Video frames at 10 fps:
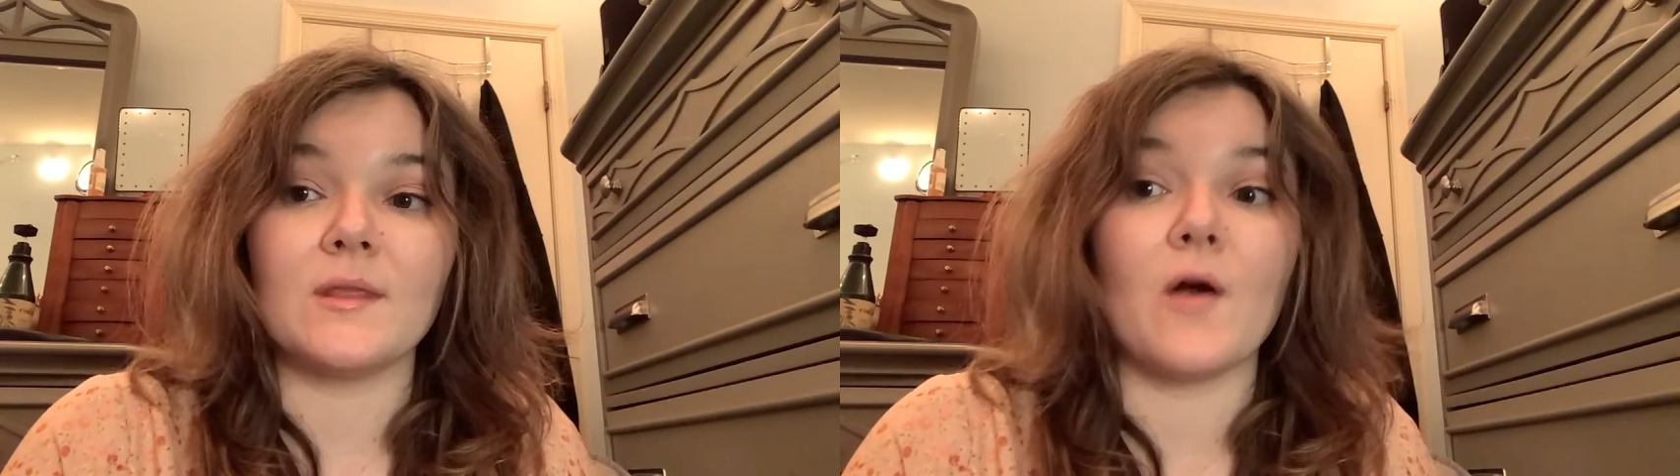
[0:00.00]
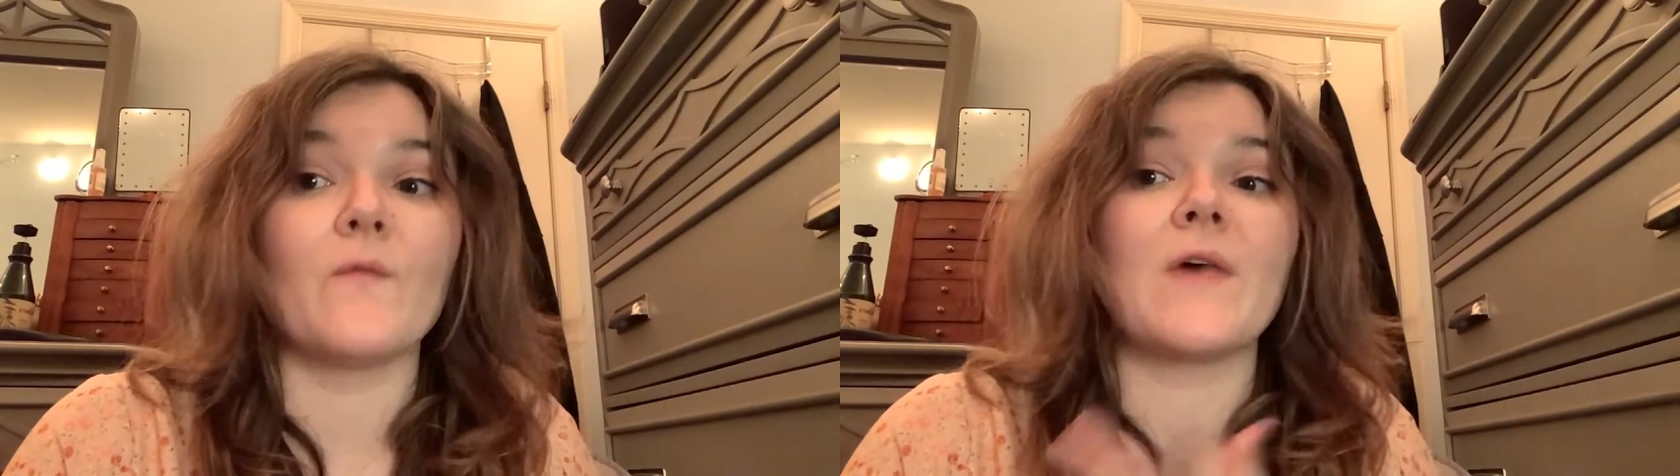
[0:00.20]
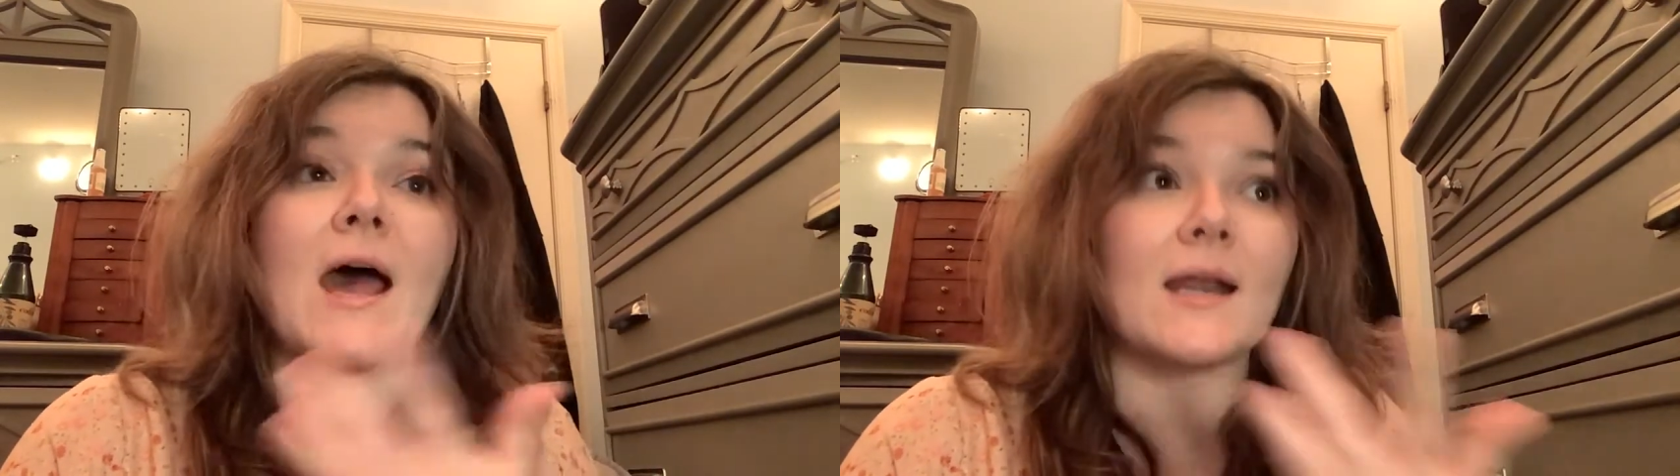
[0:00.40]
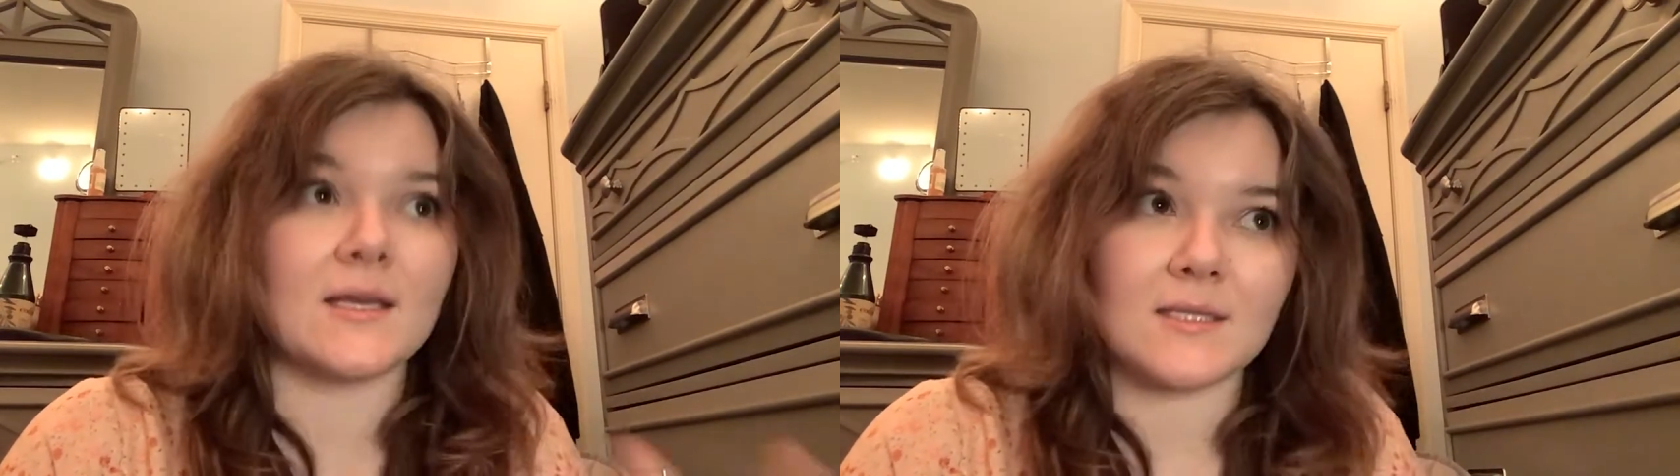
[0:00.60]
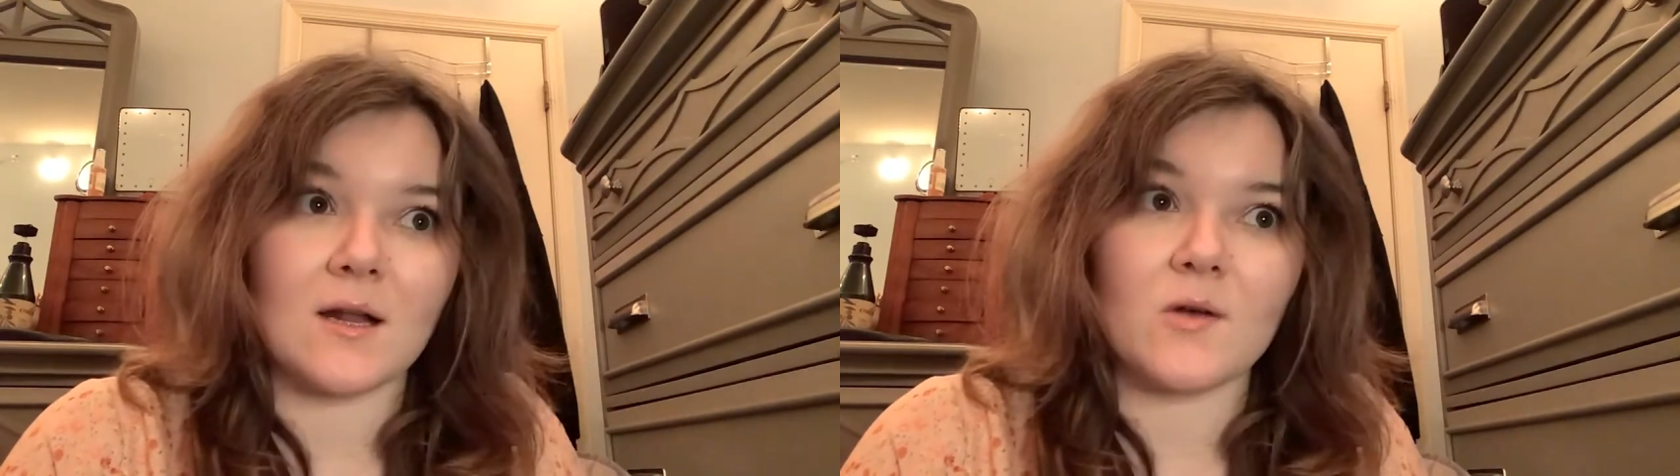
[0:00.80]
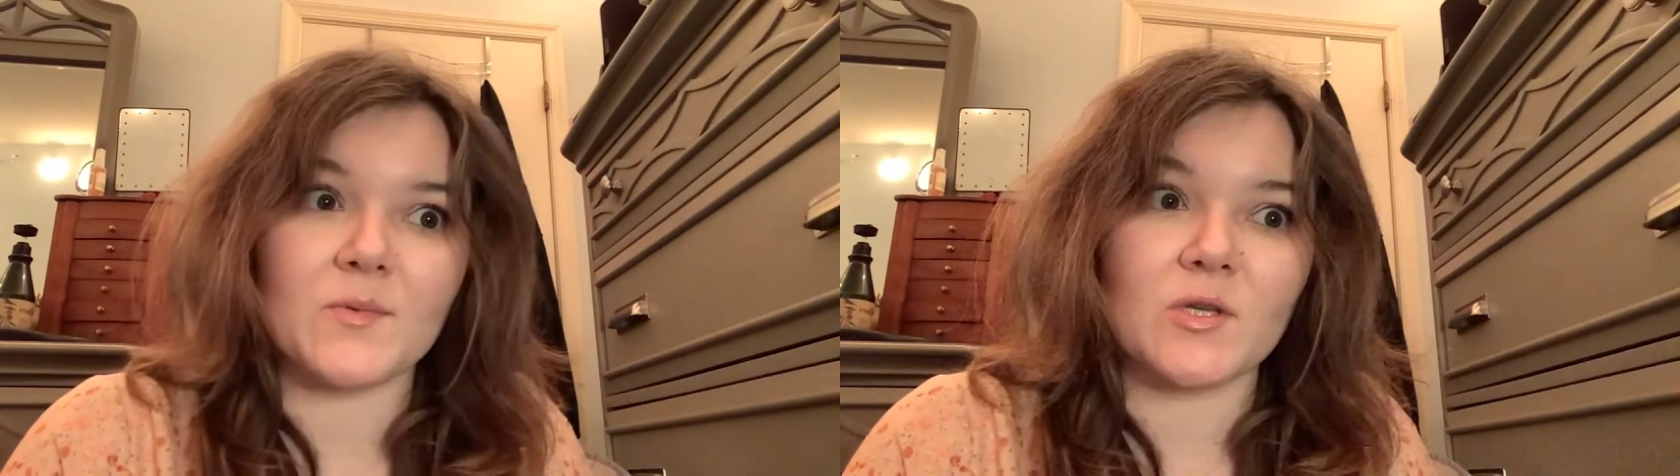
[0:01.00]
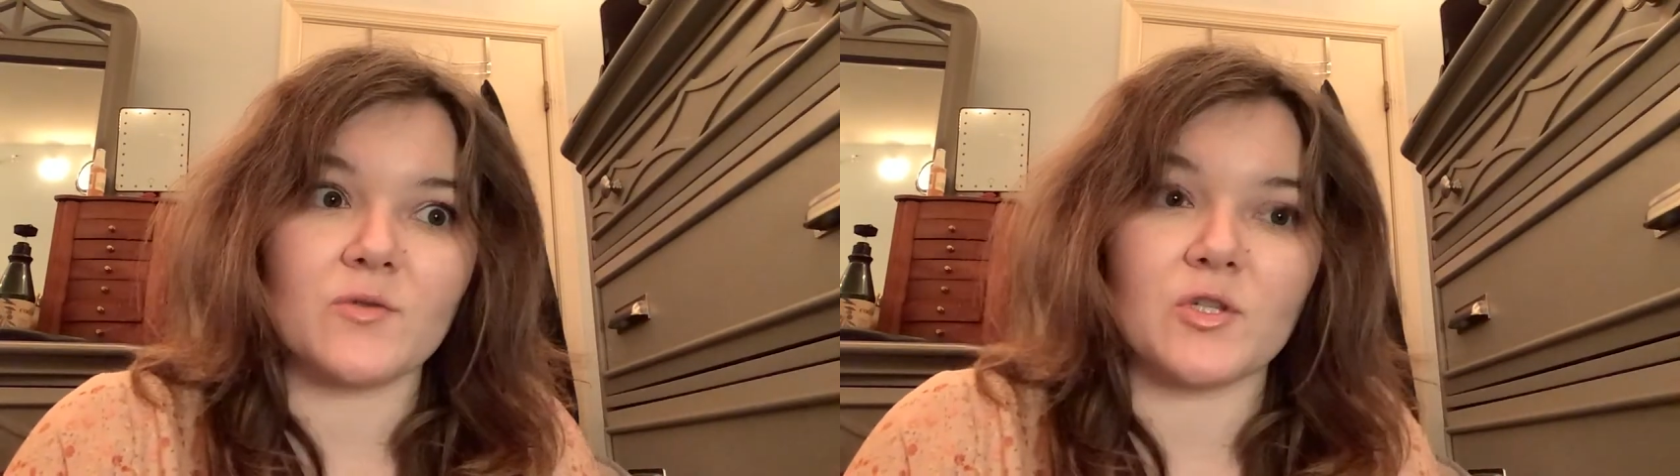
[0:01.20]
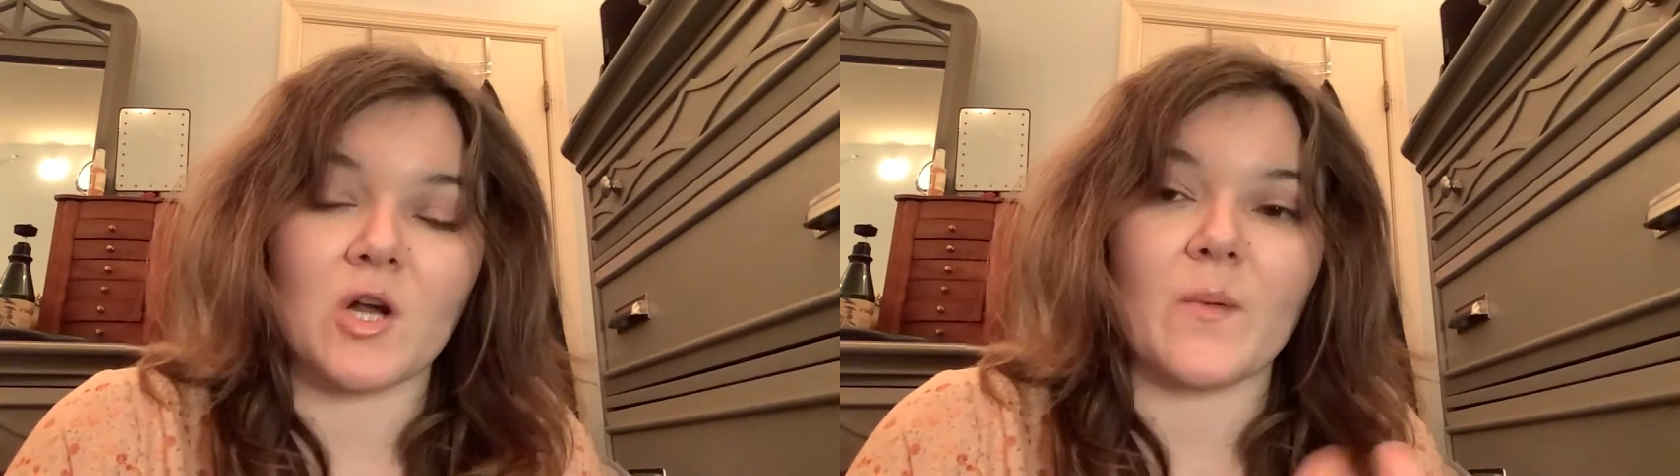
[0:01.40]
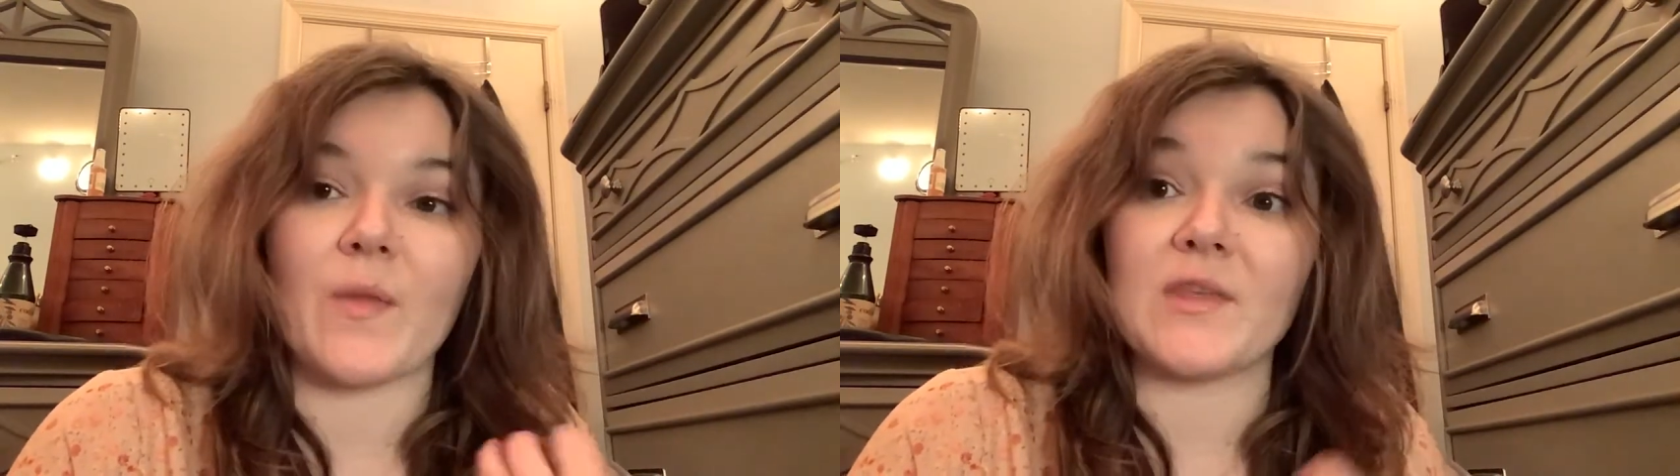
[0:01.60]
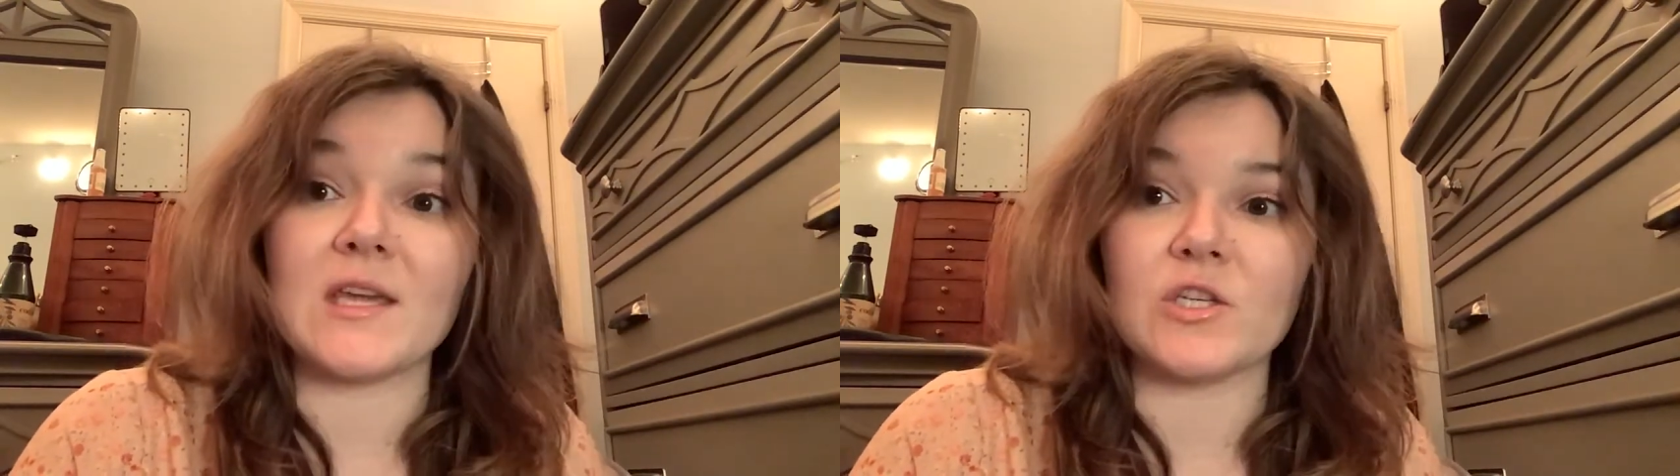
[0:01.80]
that SNL episode to talk
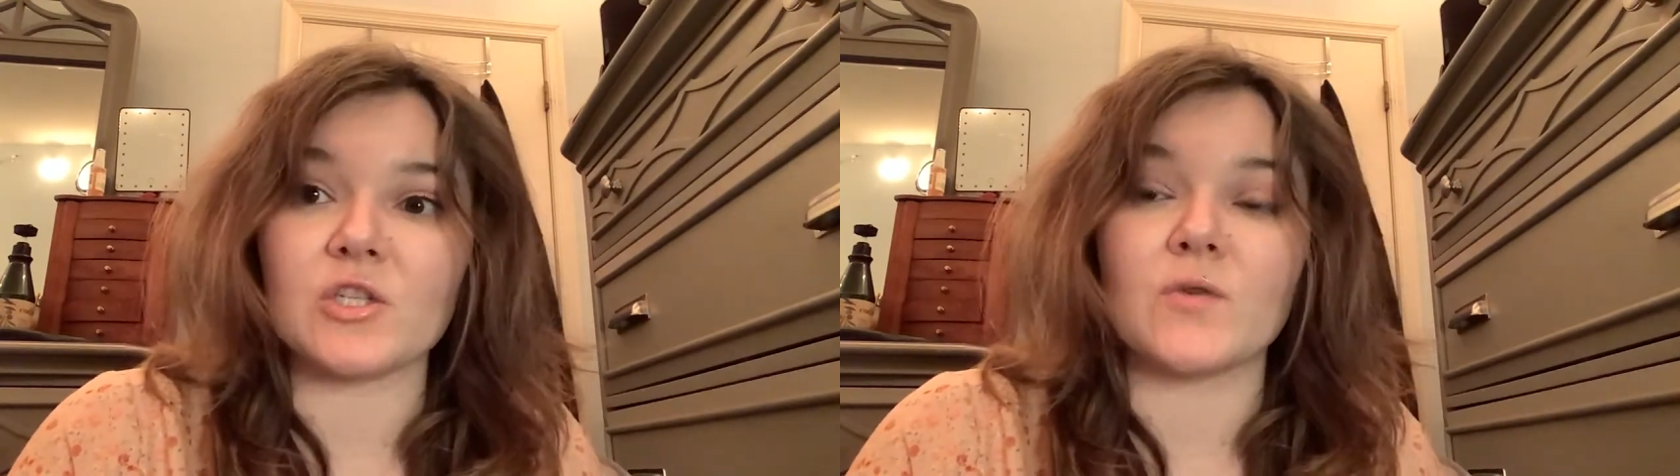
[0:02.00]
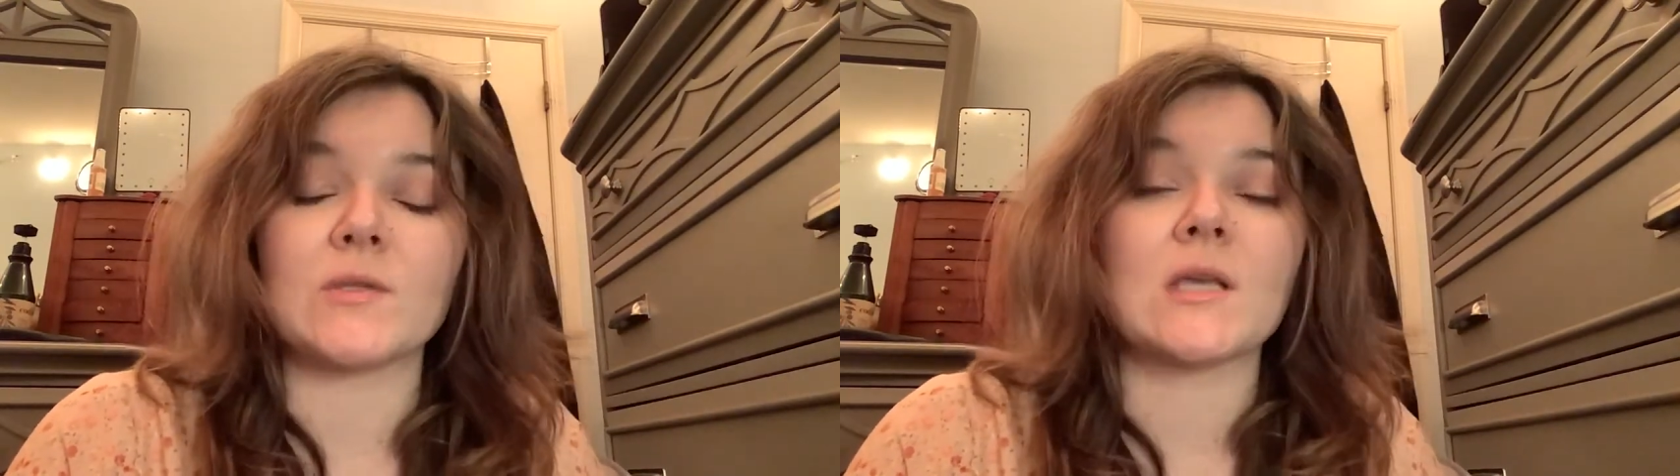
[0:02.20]
about the issues